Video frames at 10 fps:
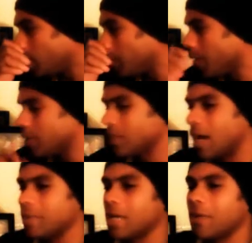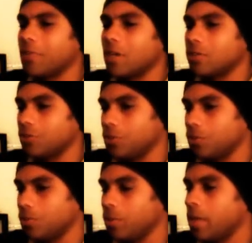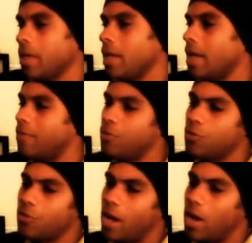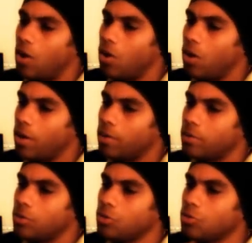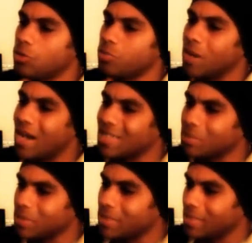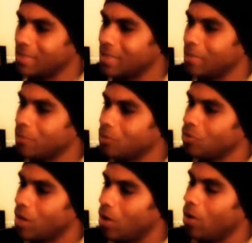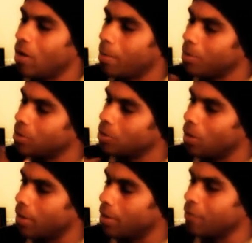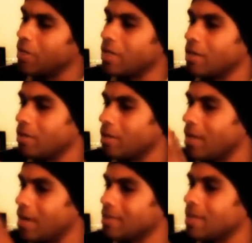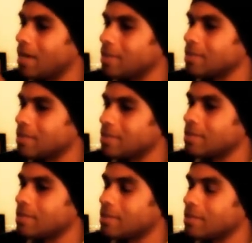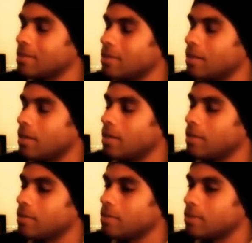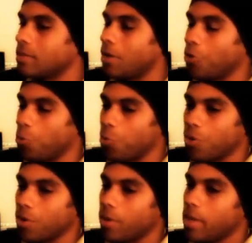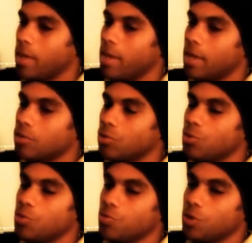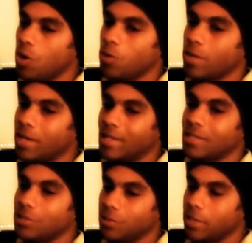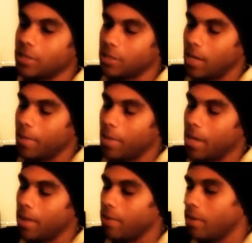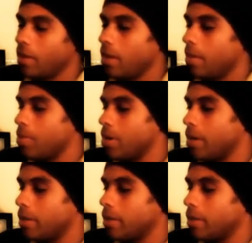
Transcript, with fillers: their job's out there, true. And if you try hard, you could possibly get them if you try hard and push hard enough. And, and a lot of times in this uh, state of the world, it's who you know that gets you in a job now. But